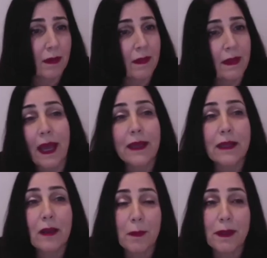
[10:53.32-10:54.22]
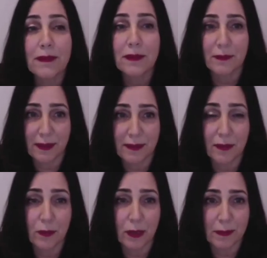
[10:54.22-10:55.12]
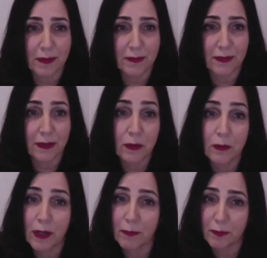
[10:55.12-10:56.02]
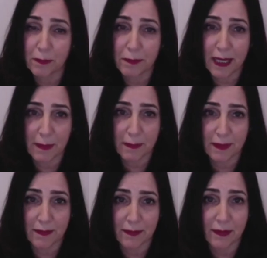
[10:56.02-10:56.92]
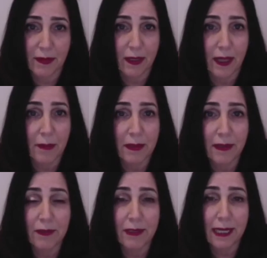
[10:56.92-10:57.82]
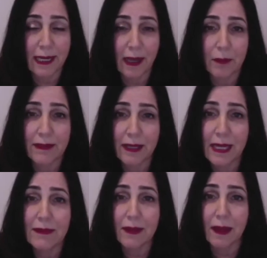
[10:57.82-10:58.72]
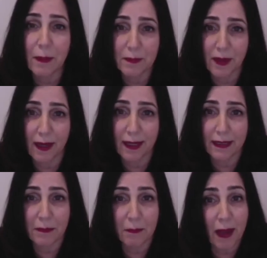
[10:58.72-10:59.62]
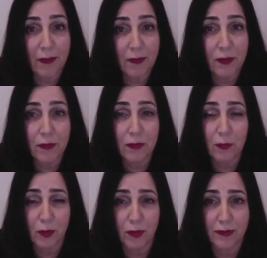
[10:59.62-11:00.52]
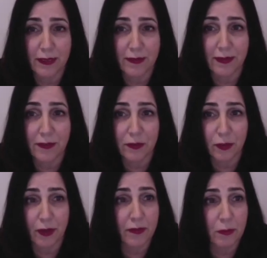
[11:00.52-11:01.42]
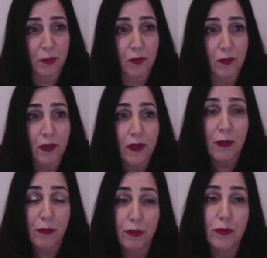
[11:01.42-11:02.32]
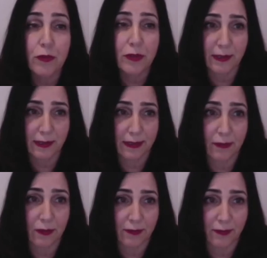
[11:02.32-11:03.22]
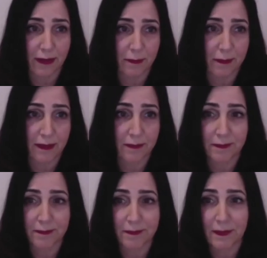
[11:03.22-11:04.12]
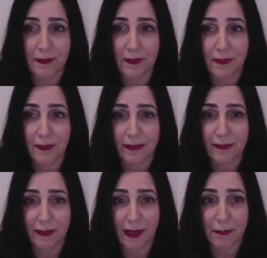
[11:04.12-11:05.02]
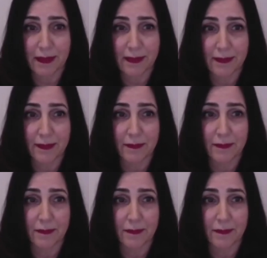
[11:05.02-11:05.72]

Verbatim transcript: The economics of these agreements include upfront payments, and Benevolent AI retains upside in milestones and royalties as drugs move through to clinical development. Next slide, please.